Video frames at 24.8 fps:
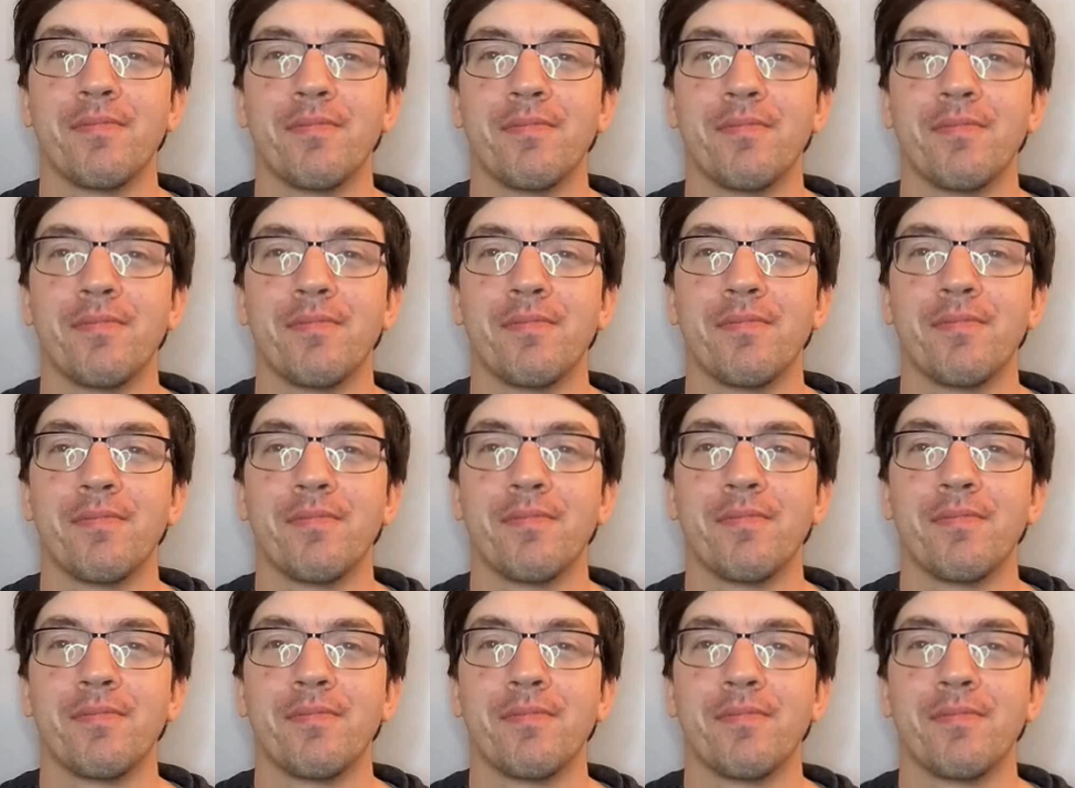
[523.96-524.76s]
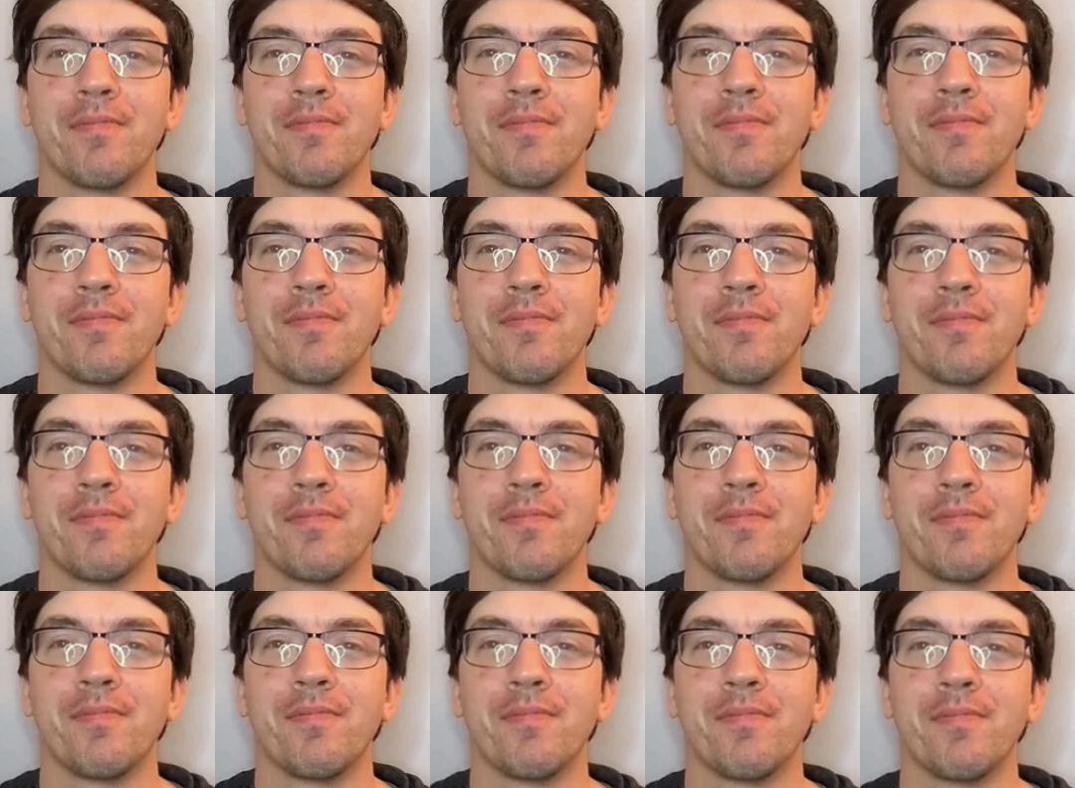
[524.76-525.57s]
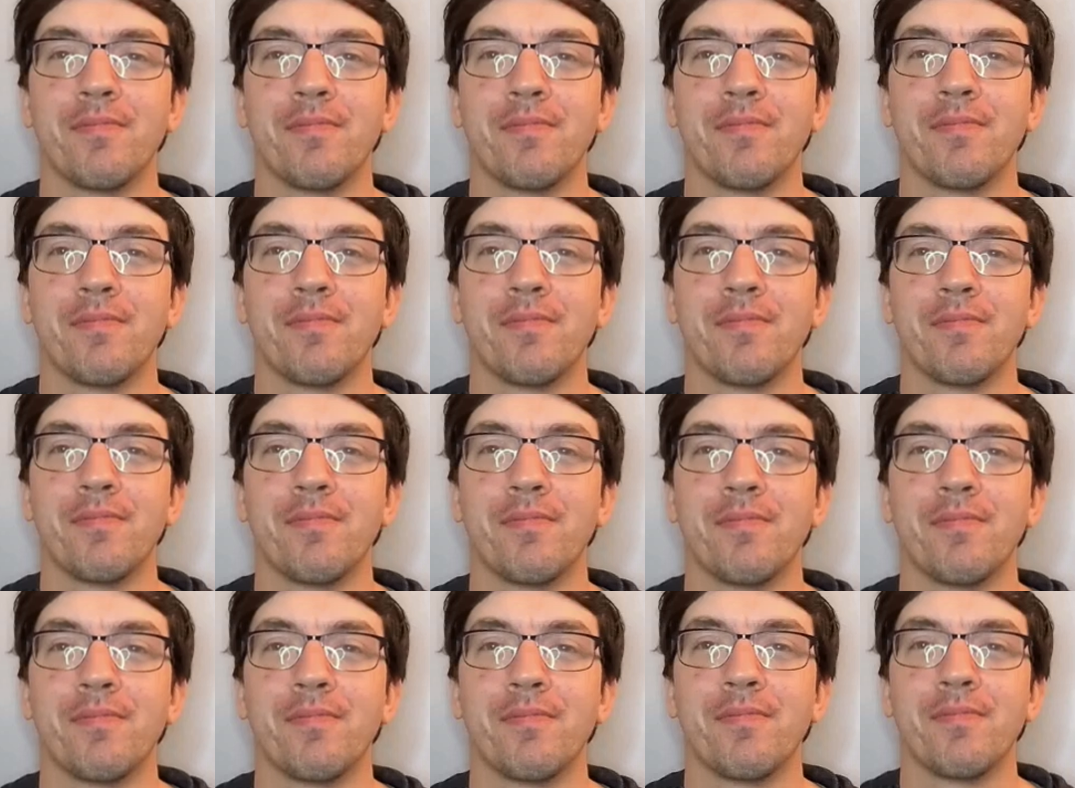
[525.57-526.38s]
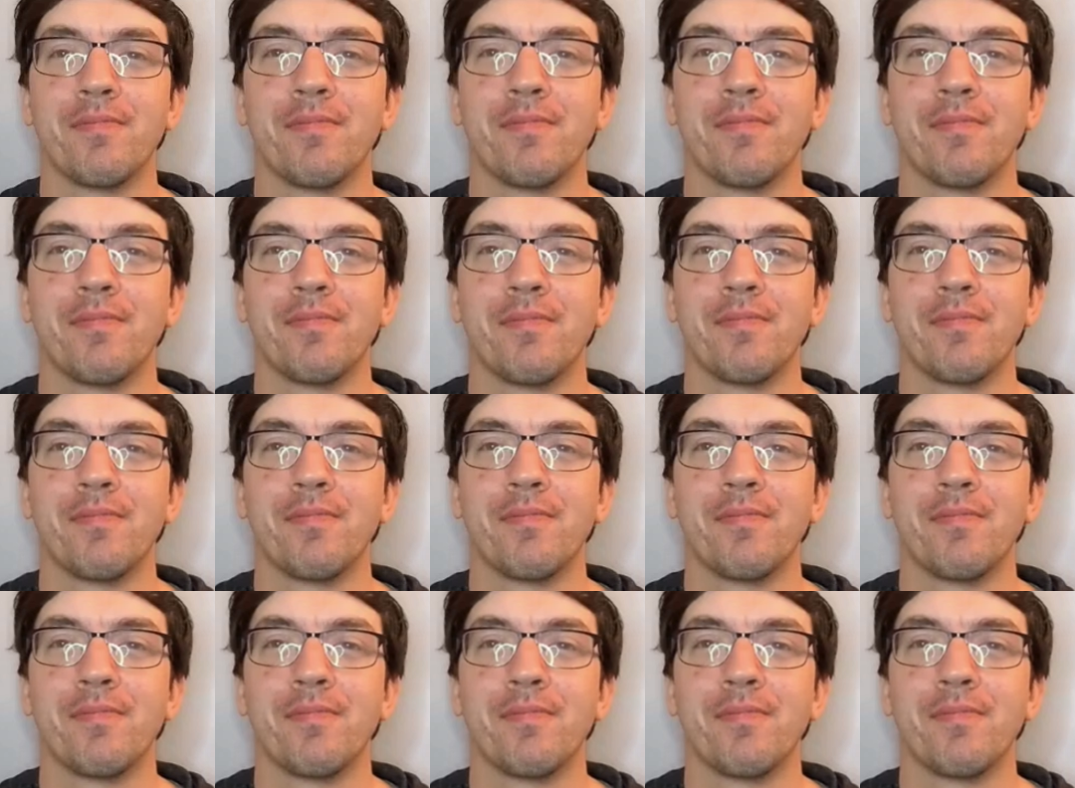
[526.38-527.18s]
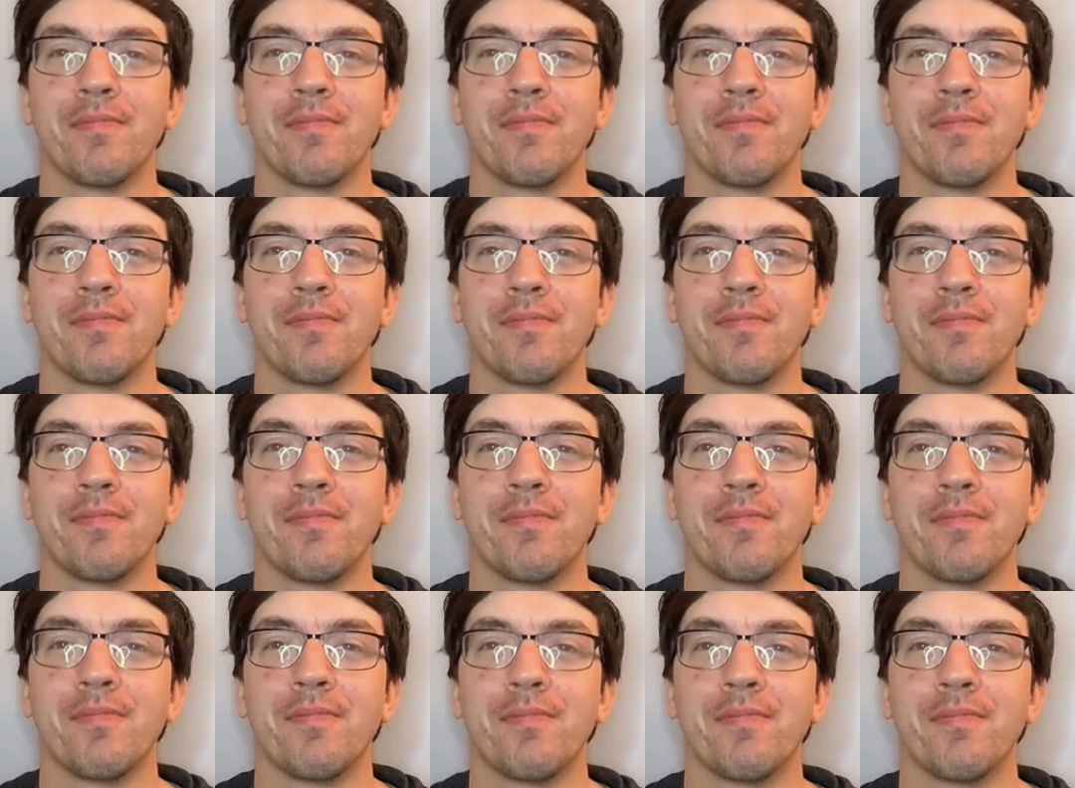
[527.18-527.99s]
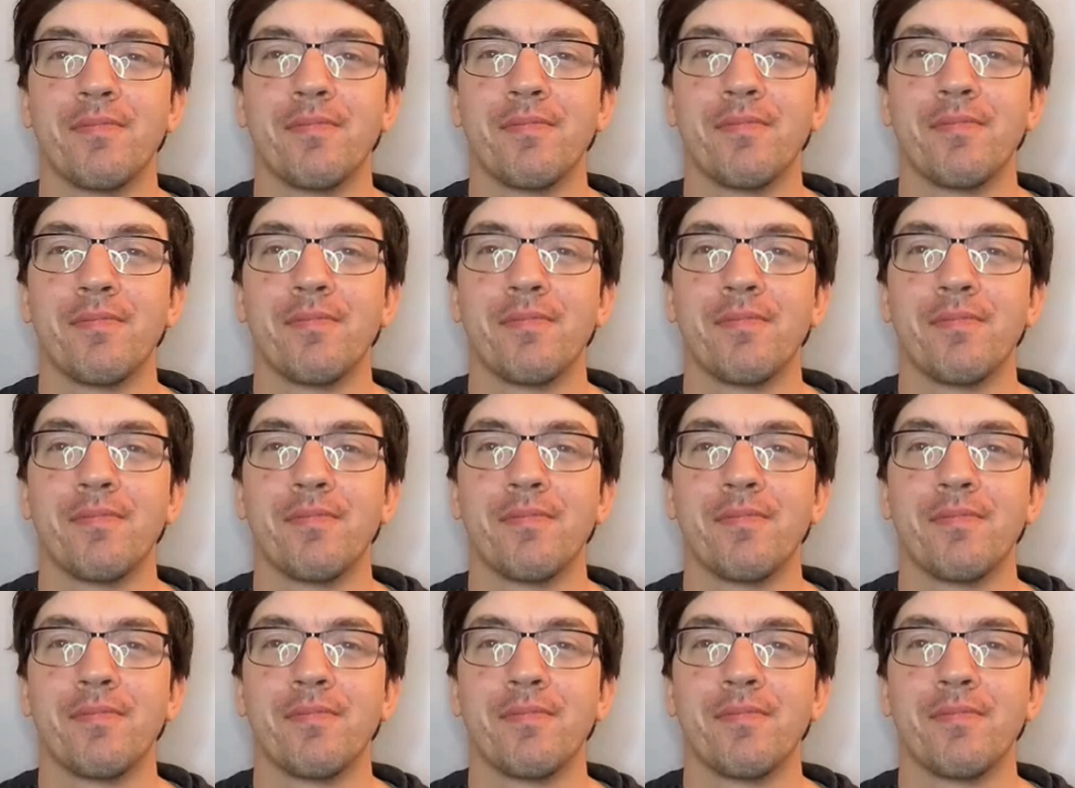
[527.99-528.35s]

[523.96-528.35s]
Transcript: No words are spoken by the person on screen.